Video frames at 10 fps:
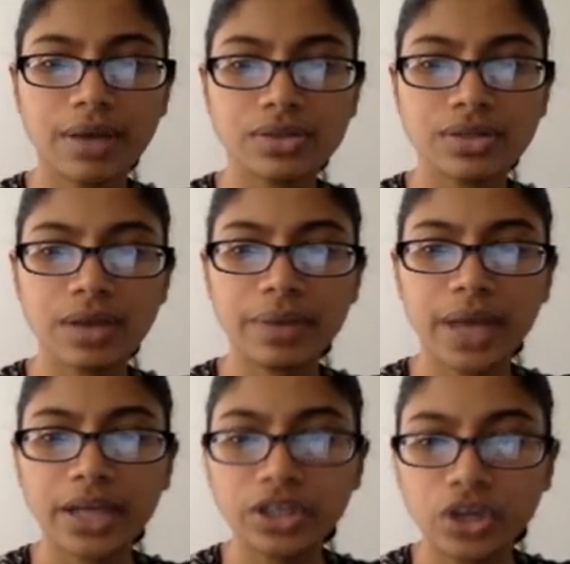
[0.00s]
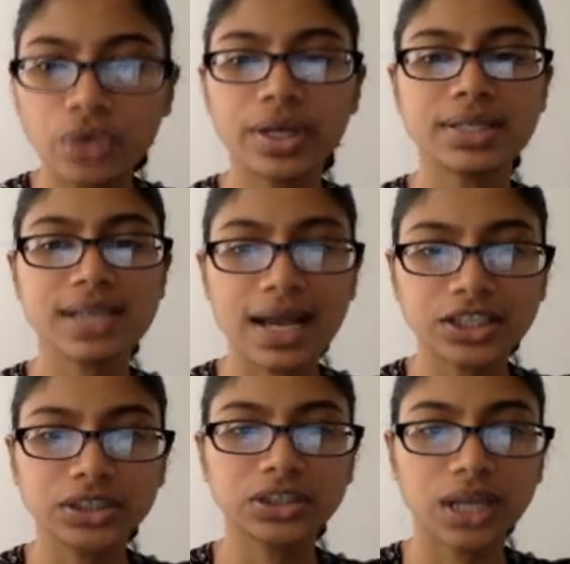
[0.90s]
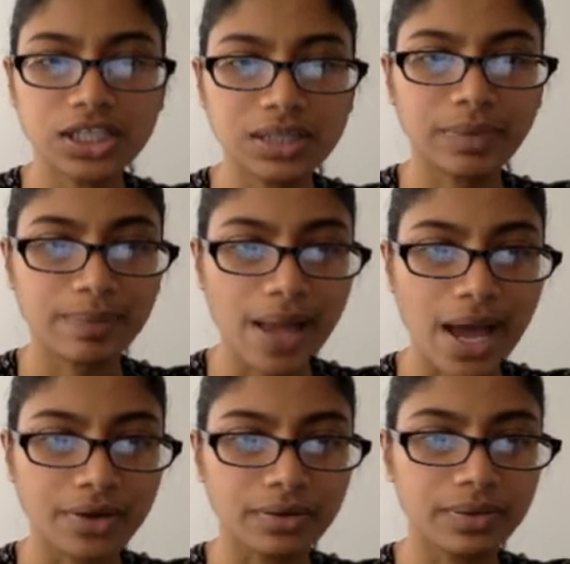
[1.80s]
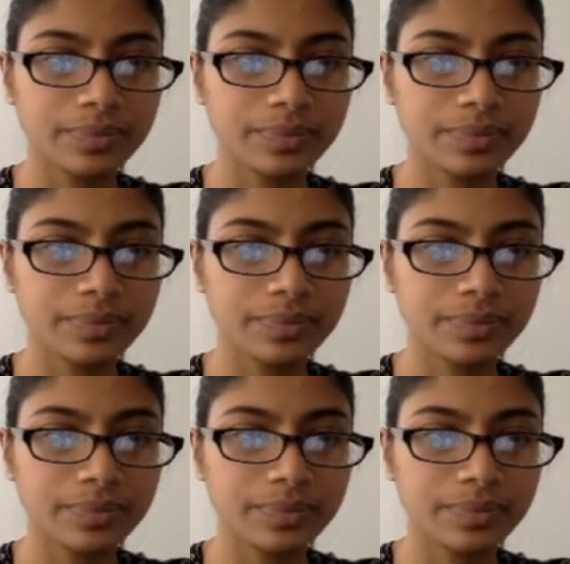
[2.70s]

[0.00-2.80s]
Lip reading: So that way I know that it's actually touching my paddle.